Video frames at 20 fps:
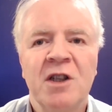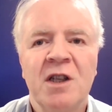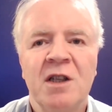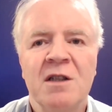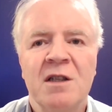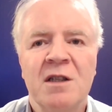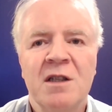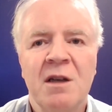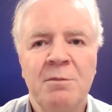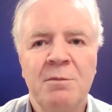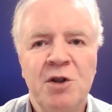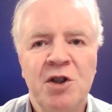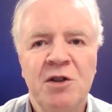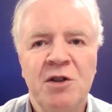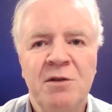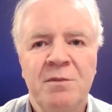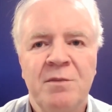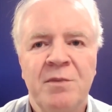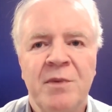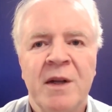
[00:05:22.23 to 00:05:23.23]

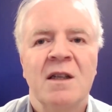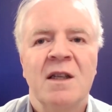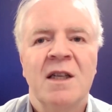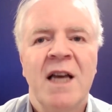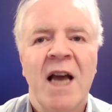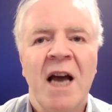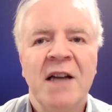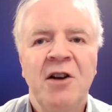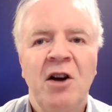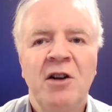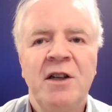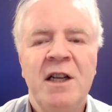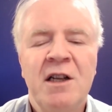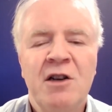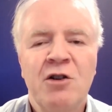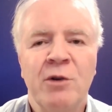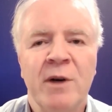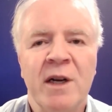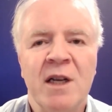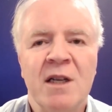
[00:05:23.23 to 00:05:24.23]
consumption cannot
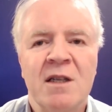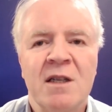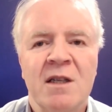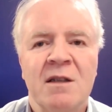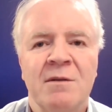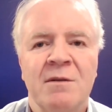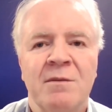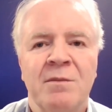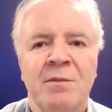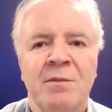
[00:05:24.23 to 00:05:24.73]
increase